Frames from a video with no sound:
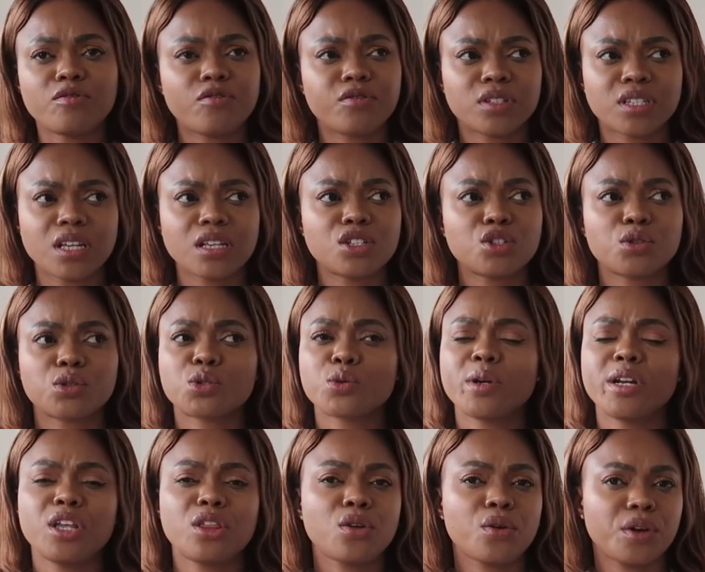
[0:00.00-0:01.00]
since
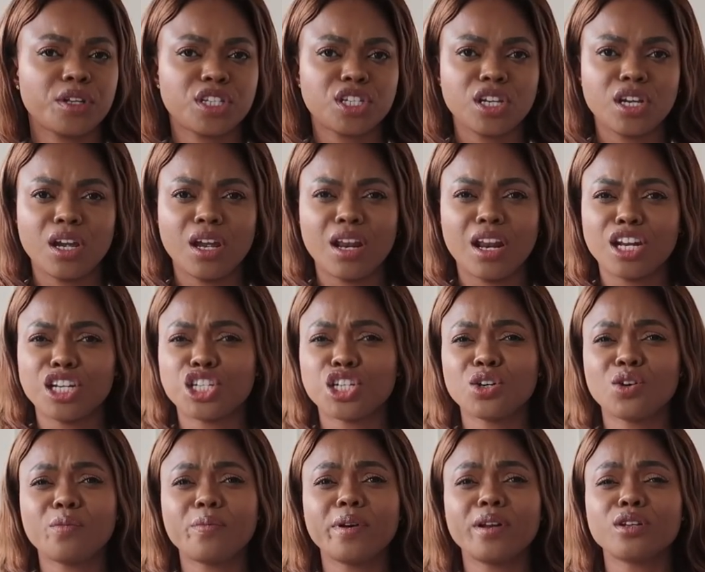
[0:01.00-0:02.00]
2013, and she
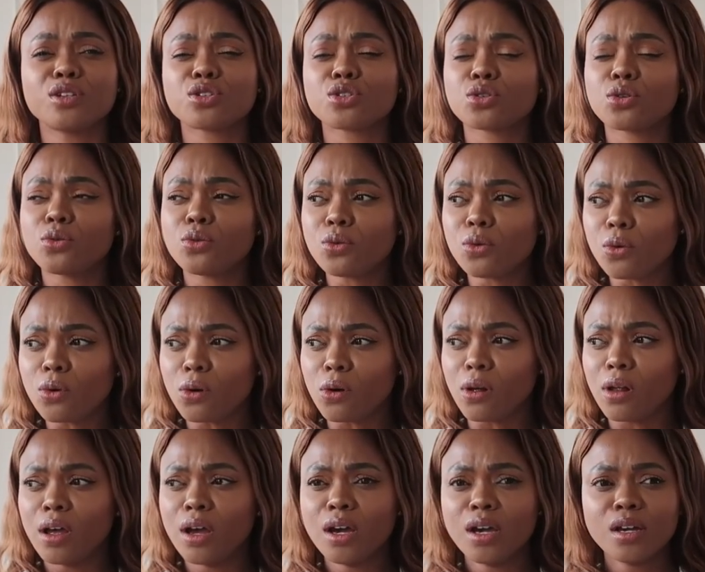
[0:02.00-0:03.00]
opened a
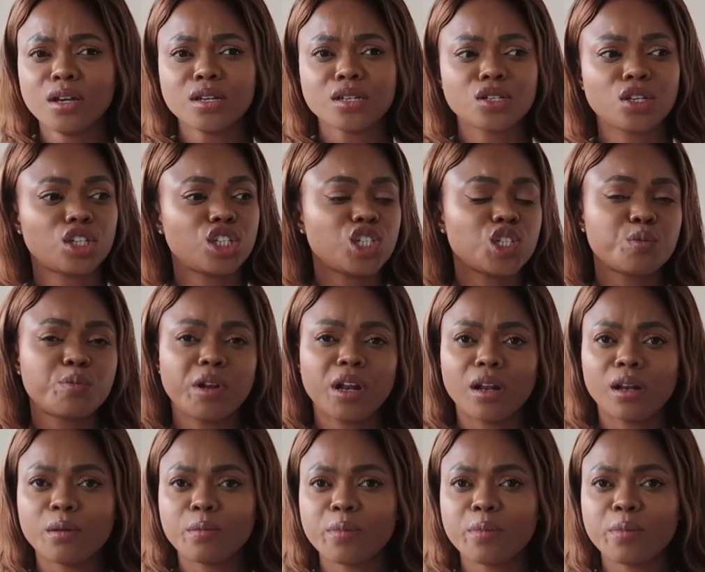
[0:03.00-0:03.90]
school. So she's been in